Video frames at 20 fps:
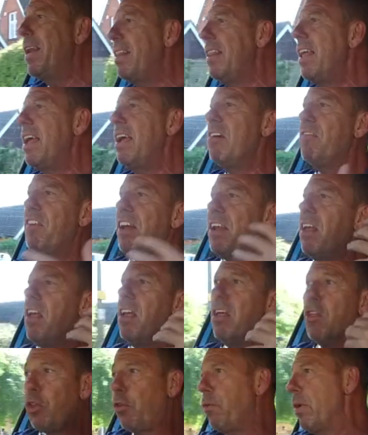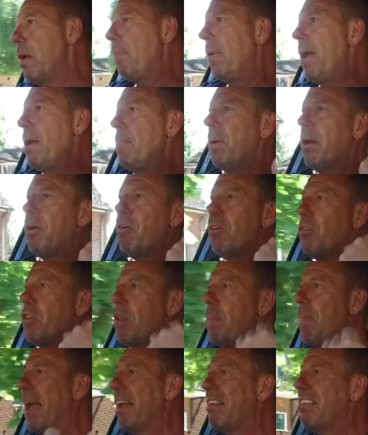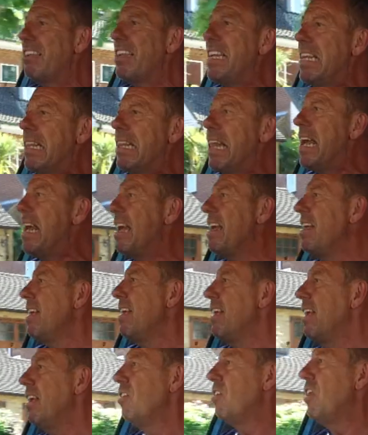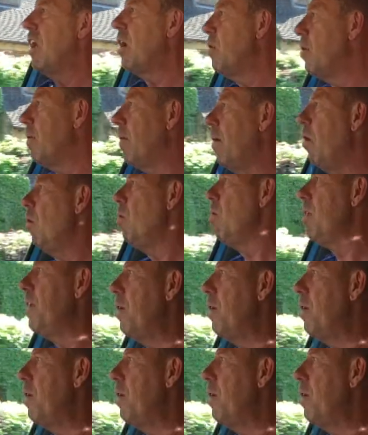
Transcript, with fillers: in there. I've had 3 people across the back seat there. So all